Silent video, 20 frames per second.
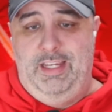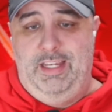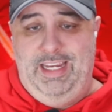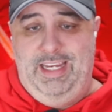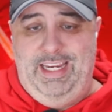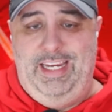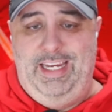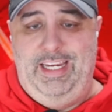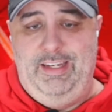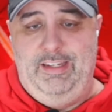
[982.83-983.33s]

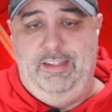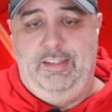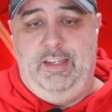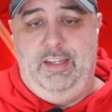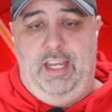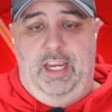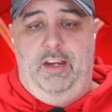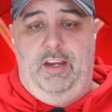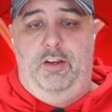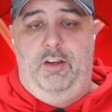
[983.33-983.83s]
he is
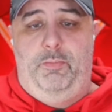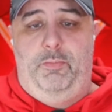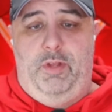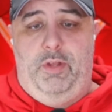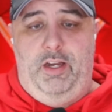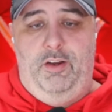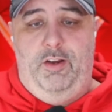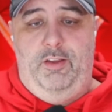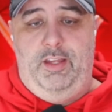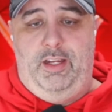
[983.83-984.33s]
a good
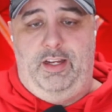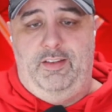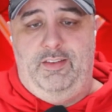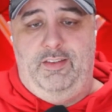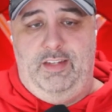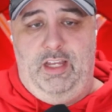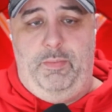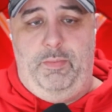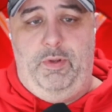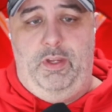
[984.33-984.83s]
player that can
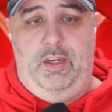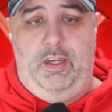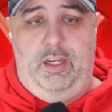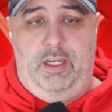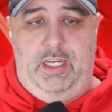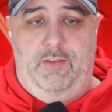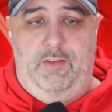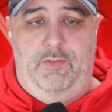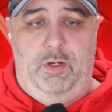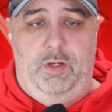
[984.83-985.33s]
step in and
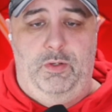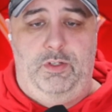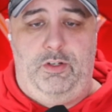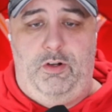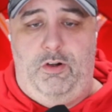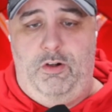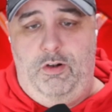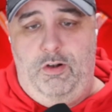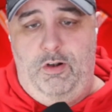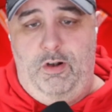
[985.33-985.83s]
give you a
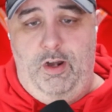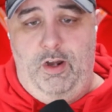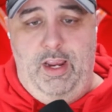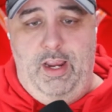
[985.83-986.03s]
starter